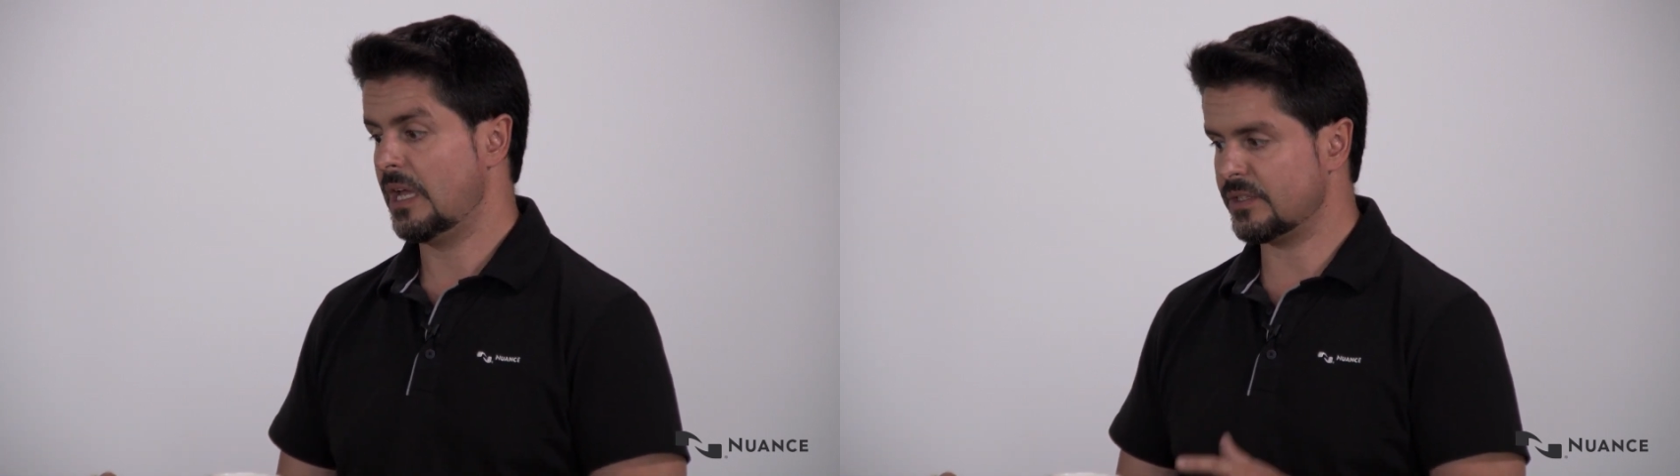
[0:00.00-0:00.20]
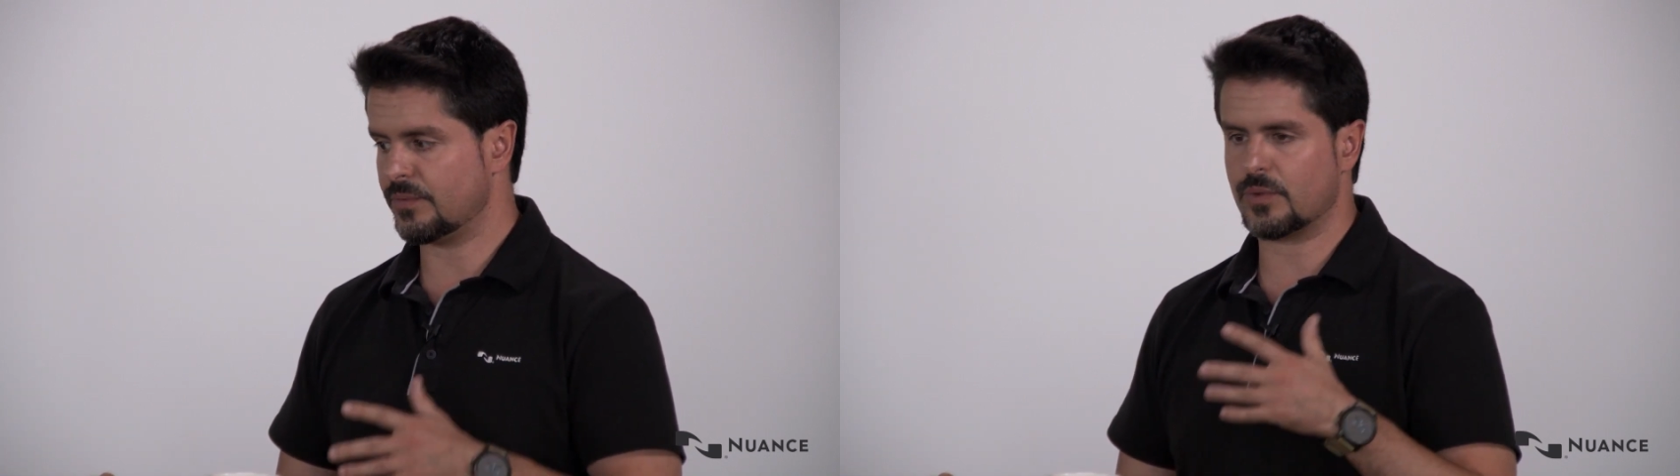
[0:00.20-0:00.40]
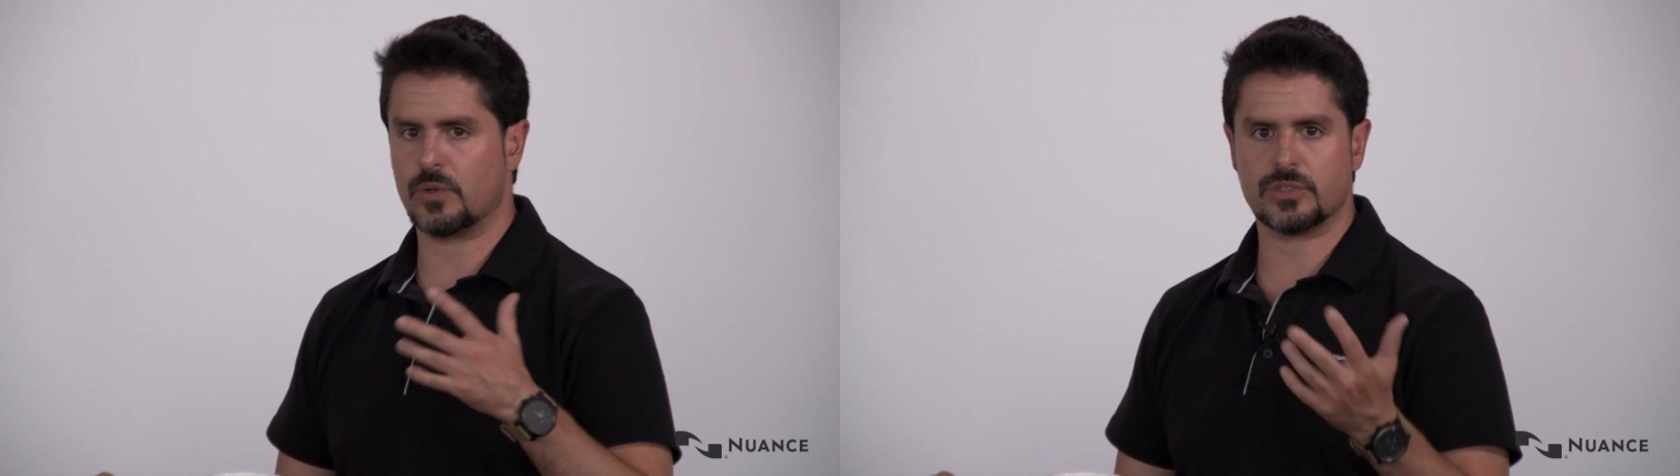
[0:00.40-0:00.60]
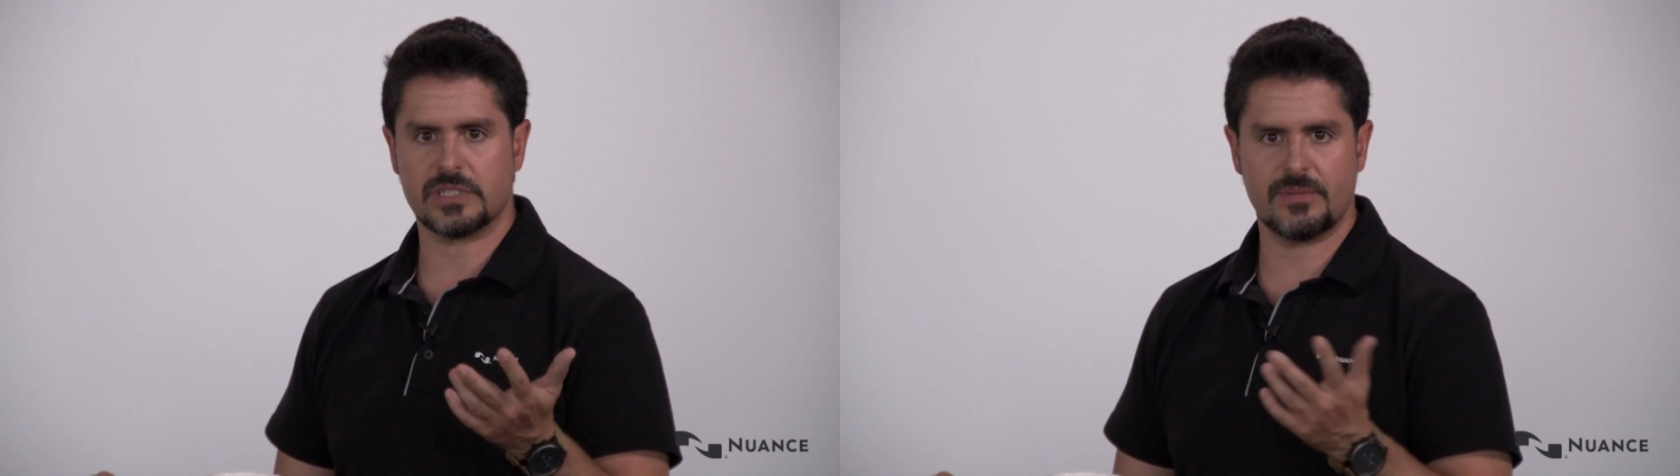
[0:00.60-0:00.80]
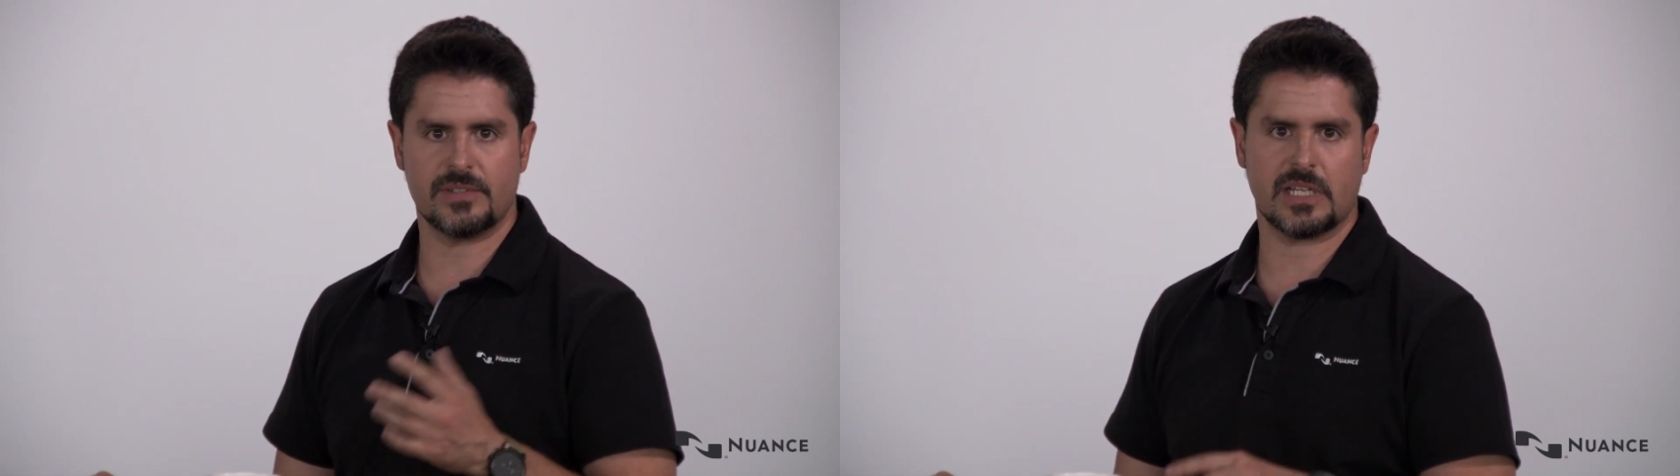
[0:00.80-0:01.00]
And of course,
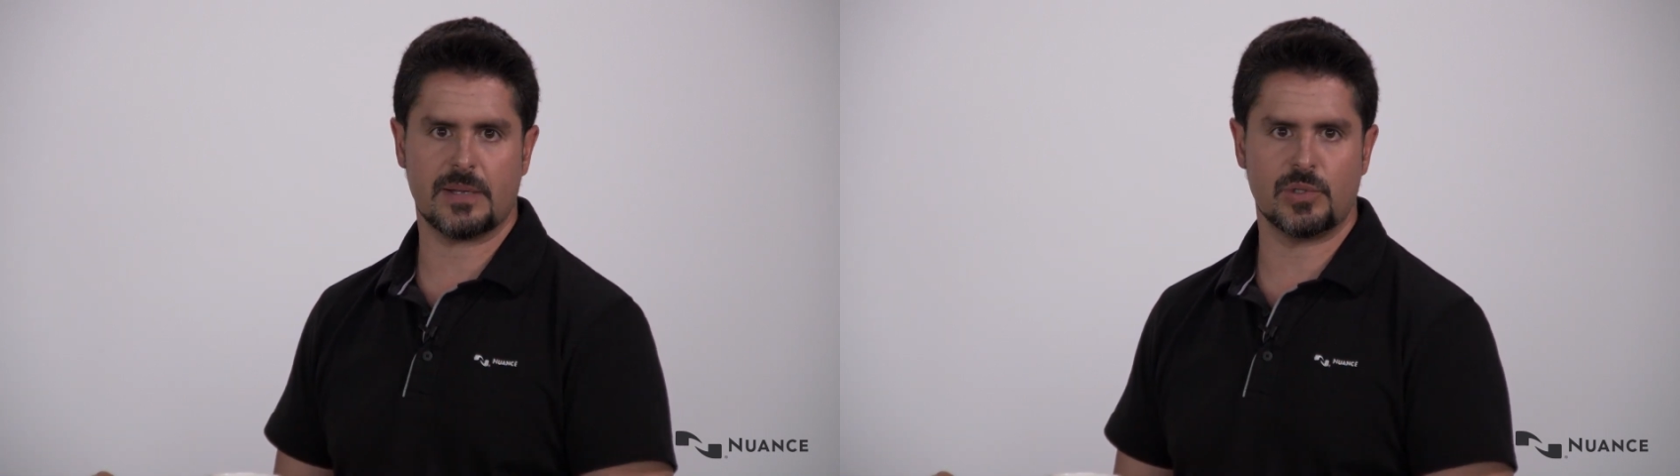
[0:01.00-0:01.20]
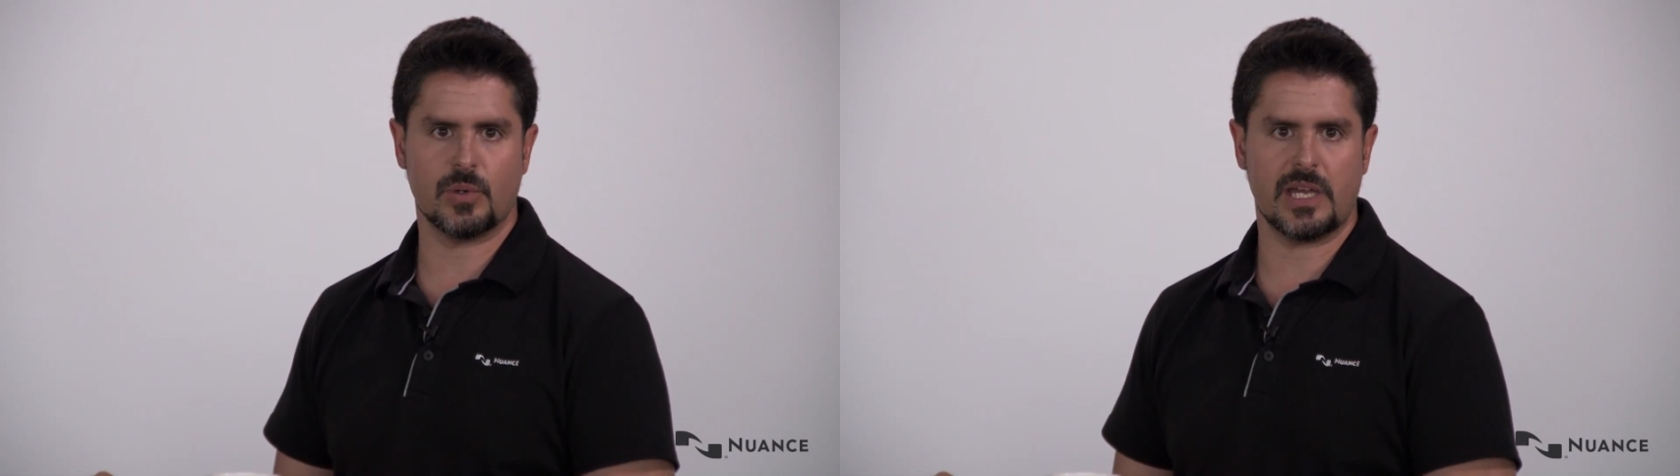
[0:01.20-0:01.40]
every time you